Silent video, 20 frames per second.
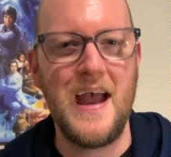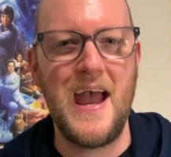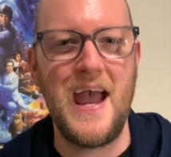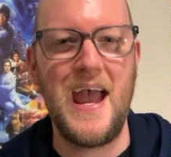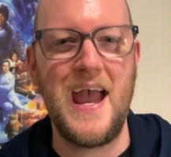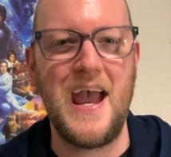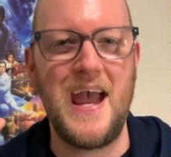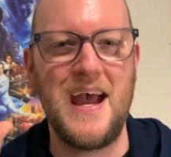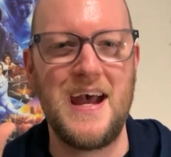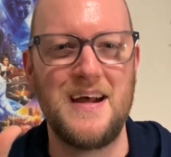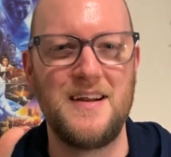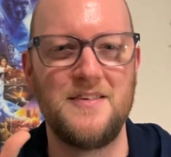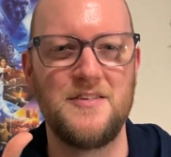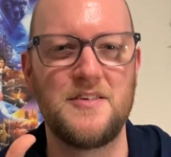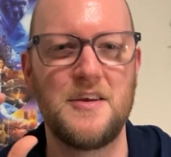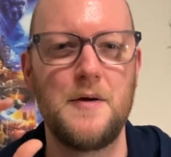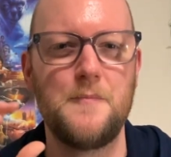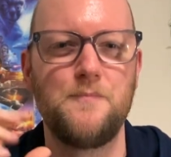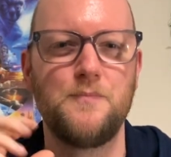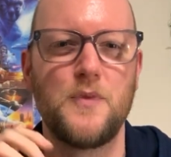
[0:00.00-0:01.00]
and
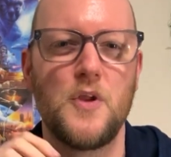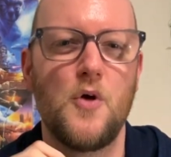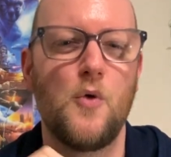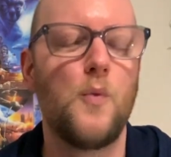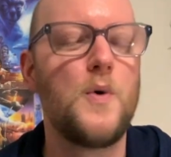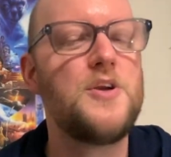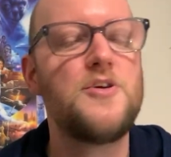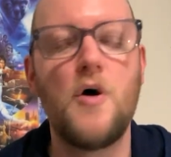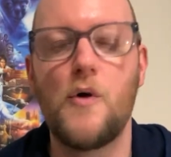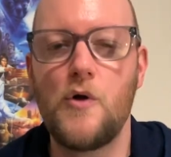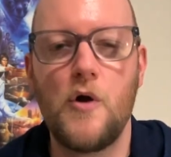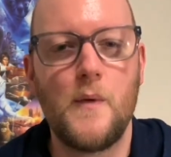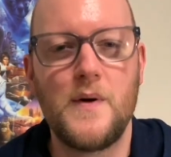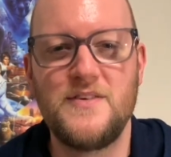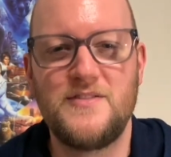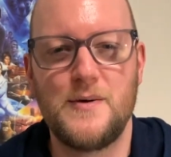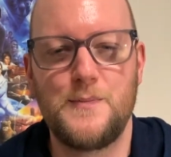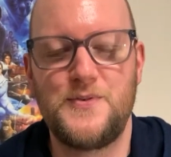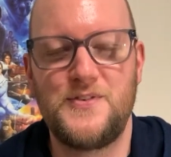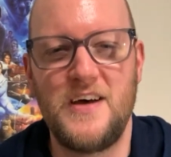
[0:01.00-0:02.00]
we don't always
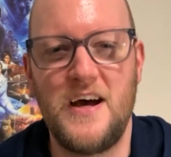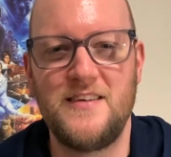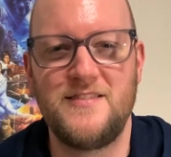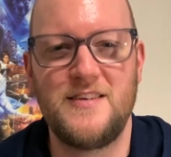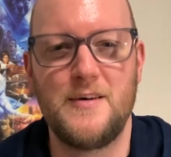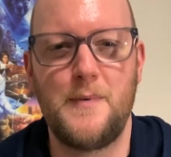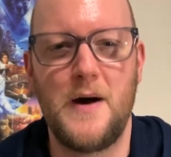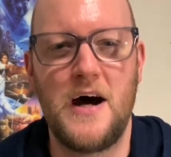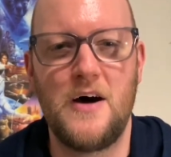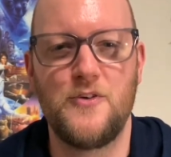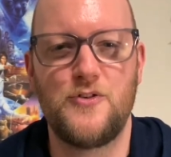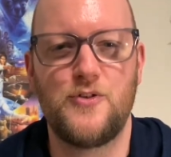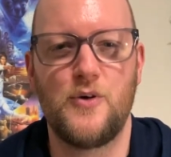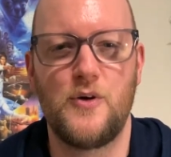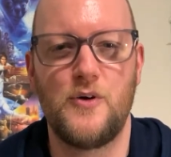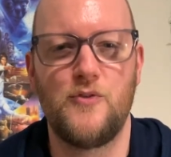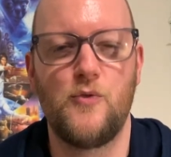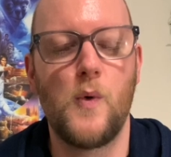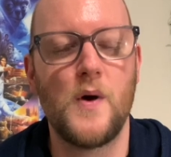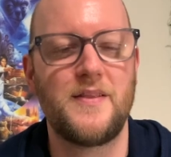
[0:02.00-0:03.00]
obsess about sort
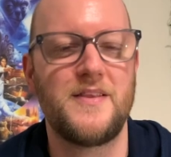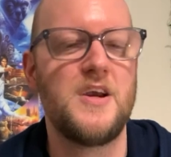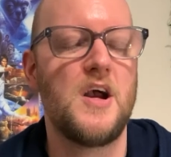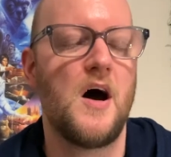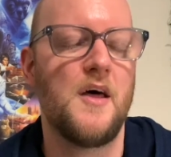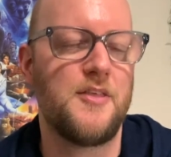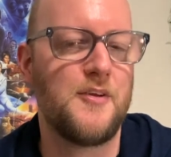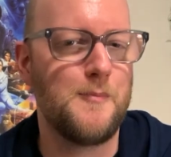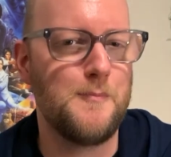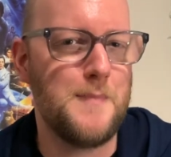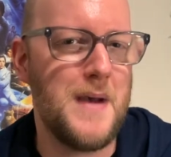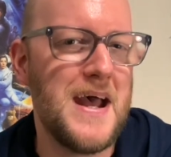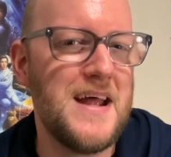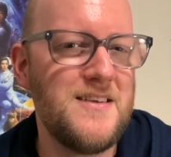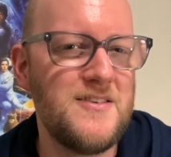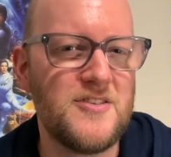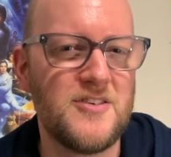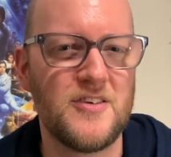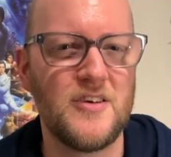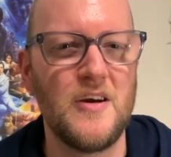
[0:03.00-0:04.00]
of what the author
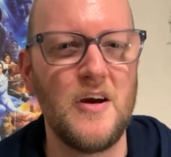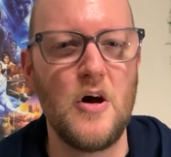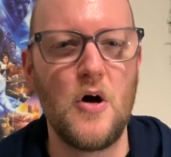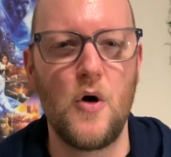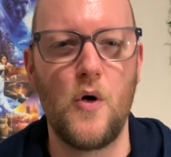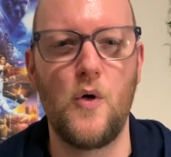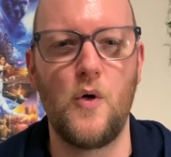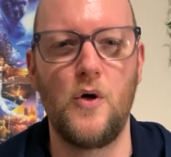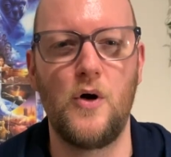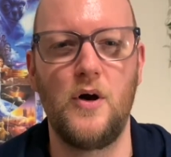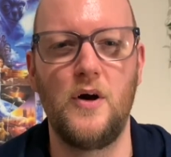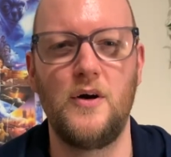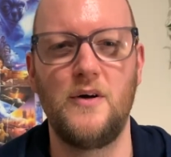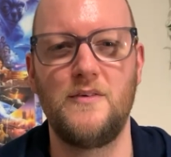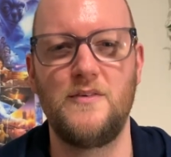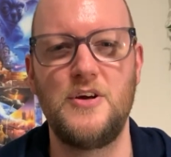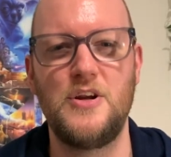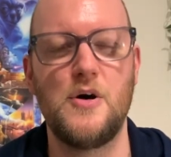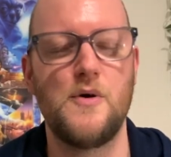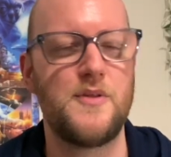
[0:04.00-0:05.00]
meant or,
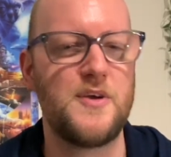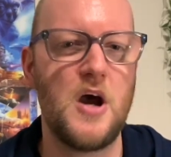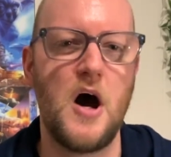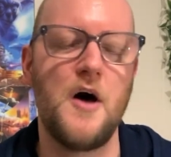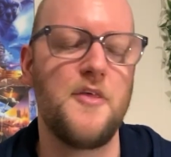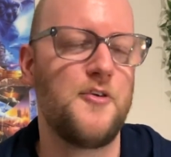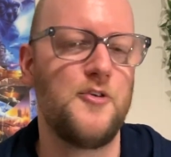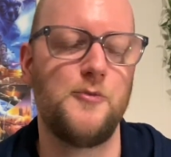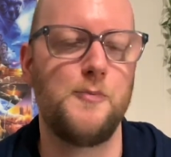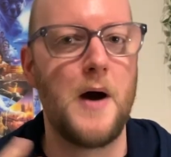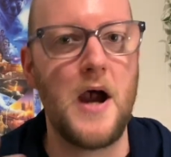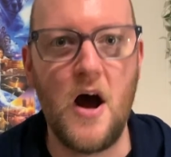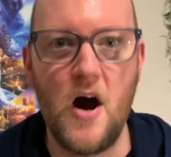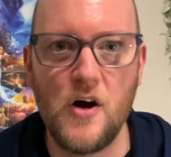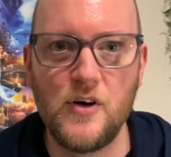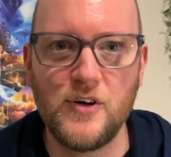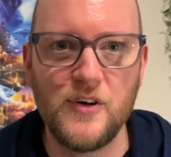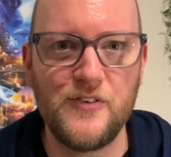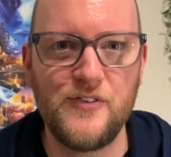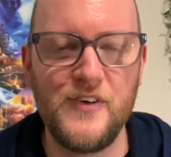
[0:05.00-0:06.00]
you know, the author's
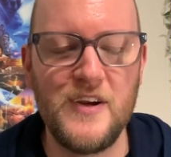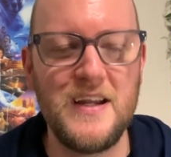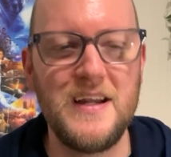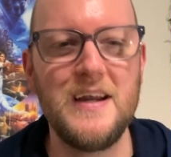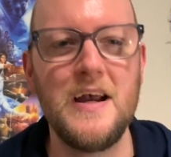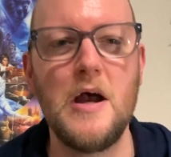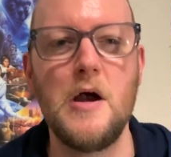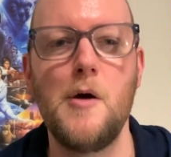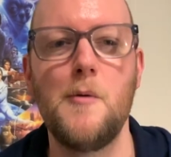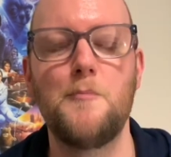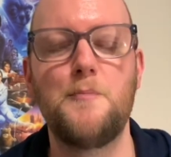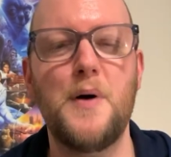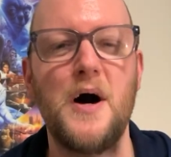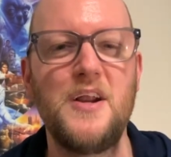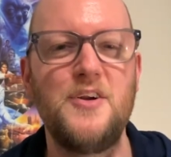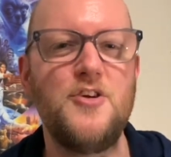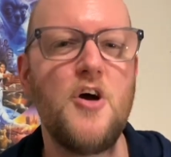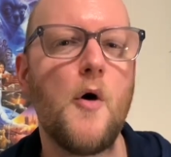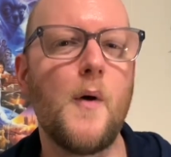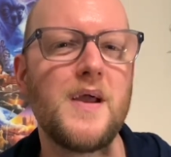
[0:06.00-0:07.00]
biography, but
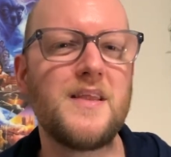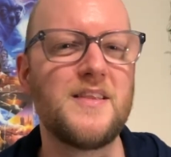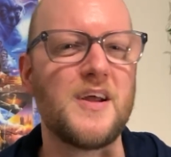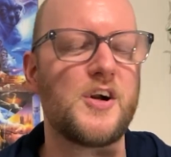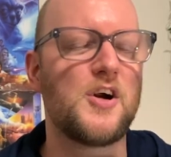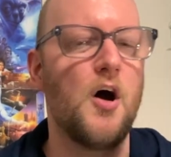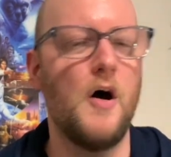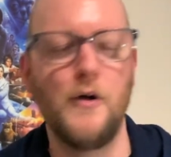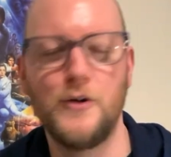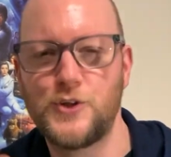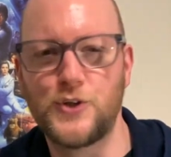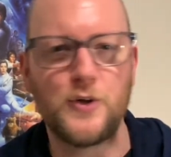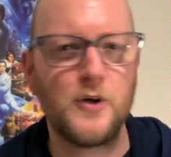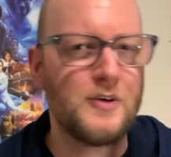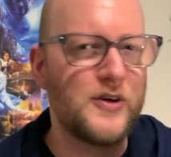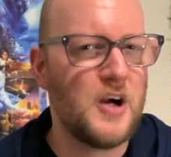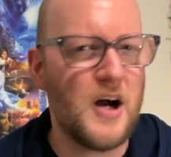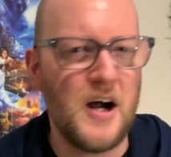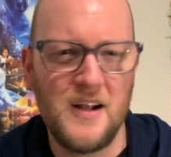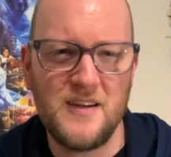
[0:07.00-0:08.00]
knowing the cultural
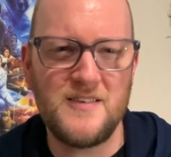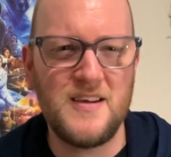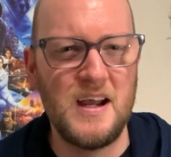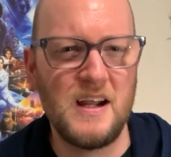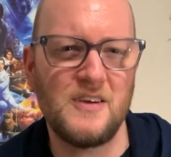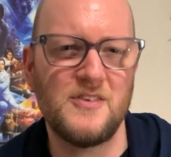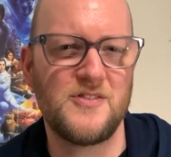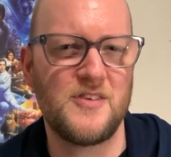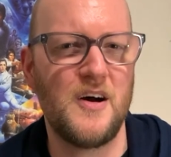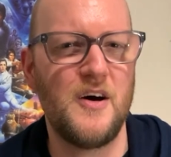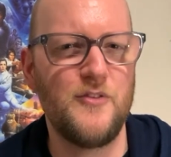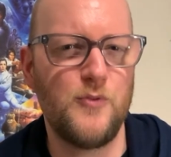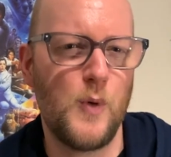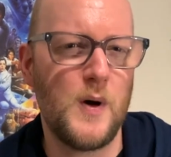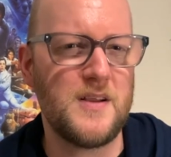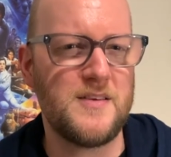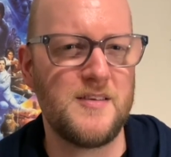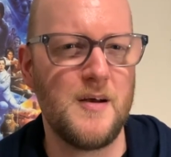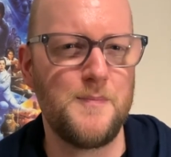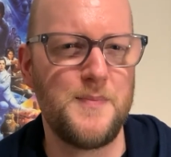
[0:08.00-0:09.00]
context of
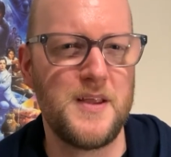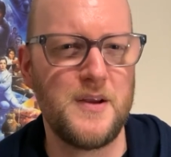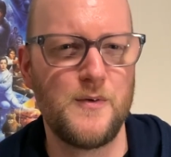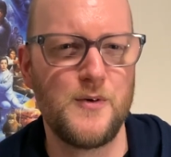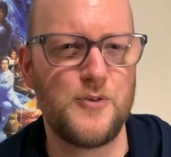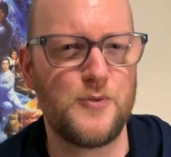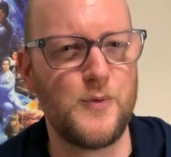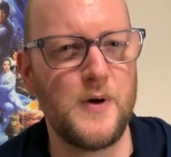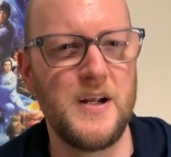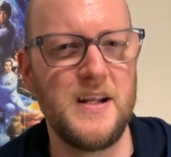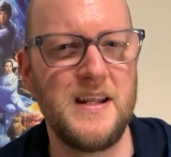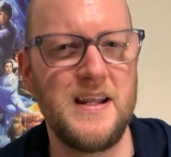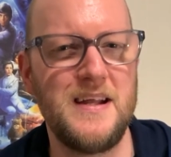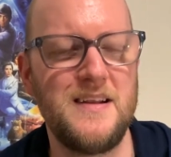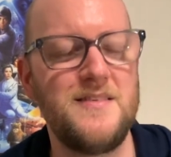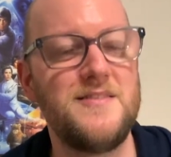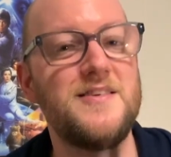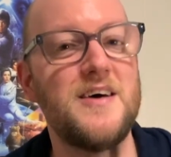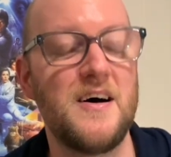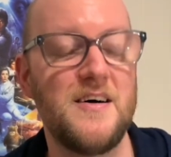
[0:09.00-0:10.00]
what something was written
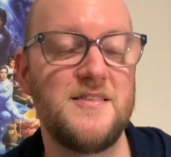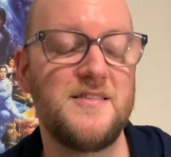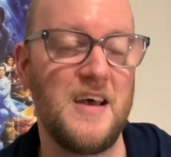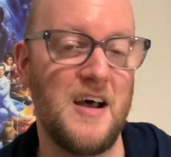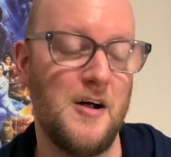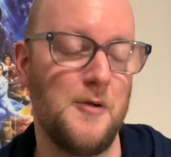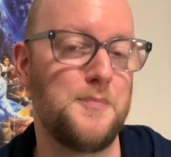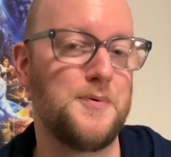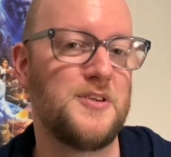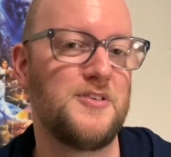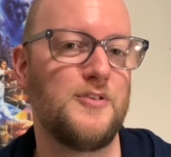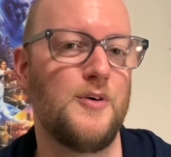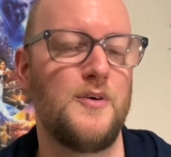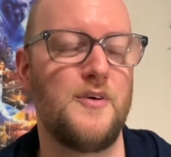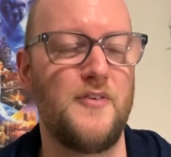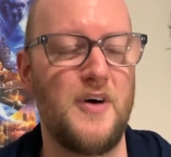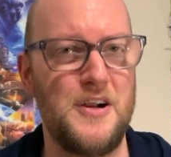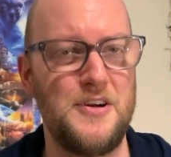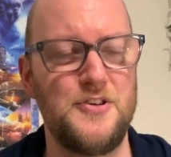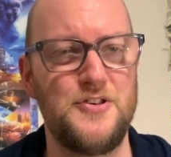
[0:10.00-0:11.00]
in does help us sort of
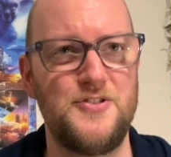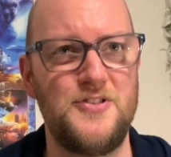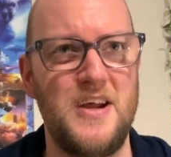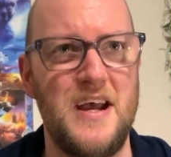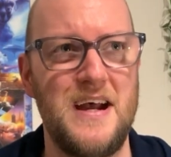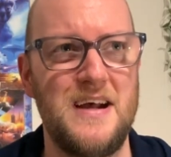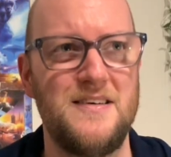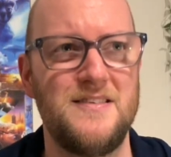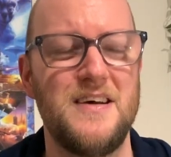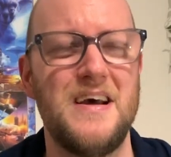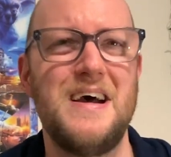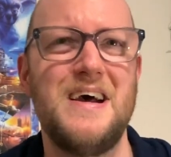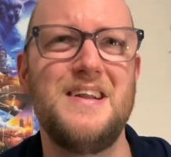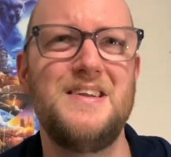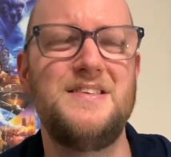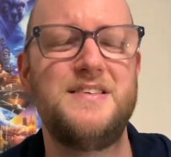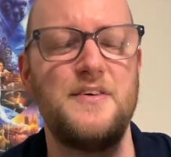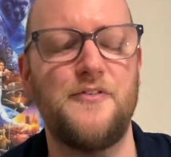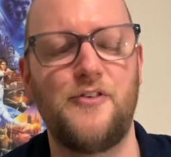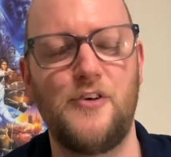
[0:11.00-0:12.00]
understand
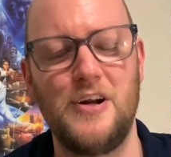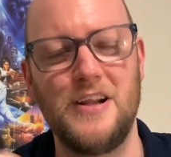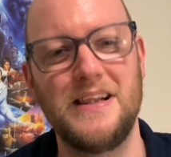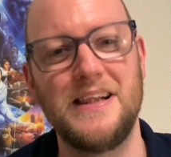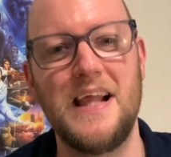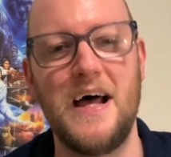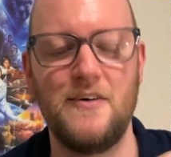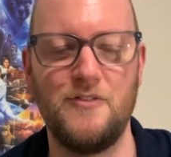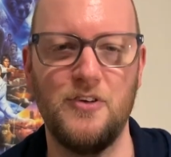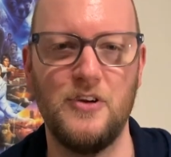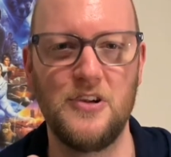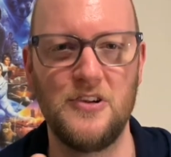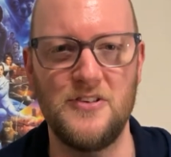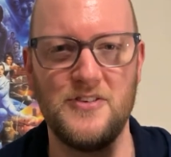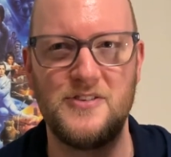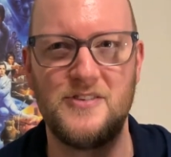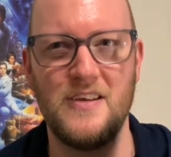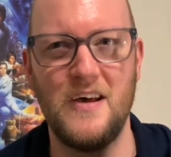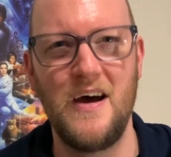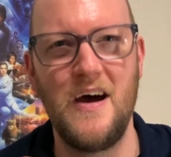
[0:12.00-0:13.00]
different
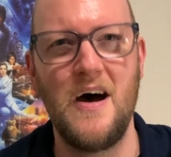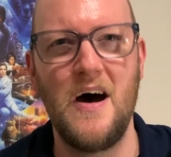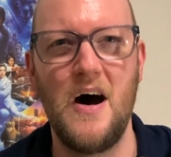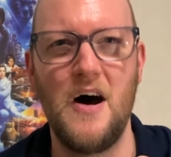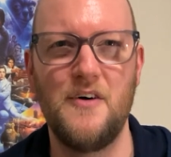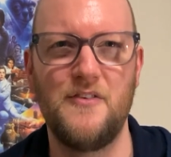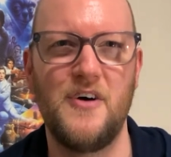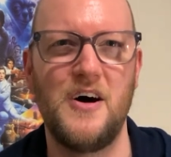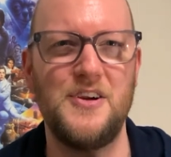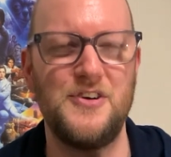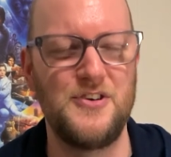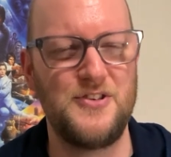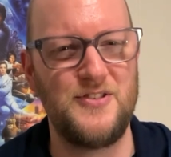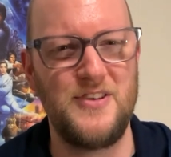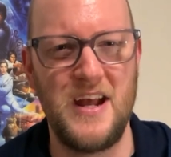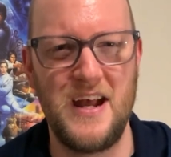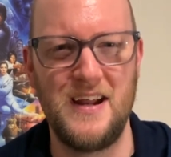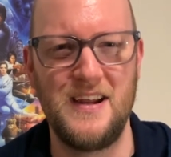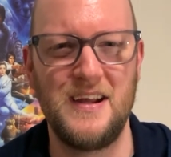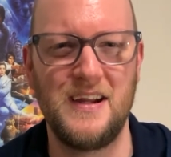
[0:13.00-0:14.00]
levels of
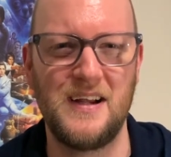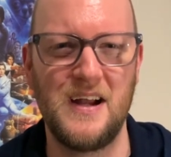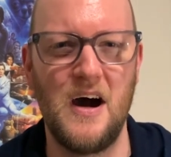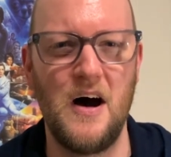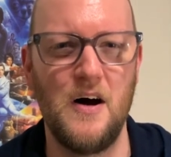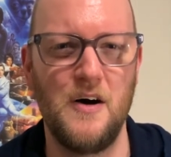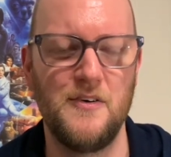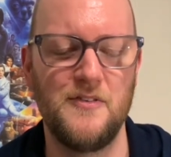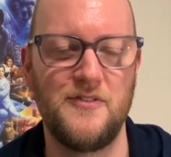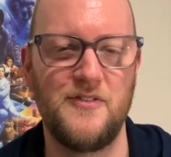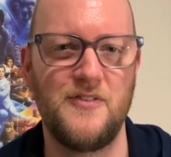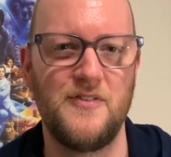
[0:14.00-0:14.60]
understanding of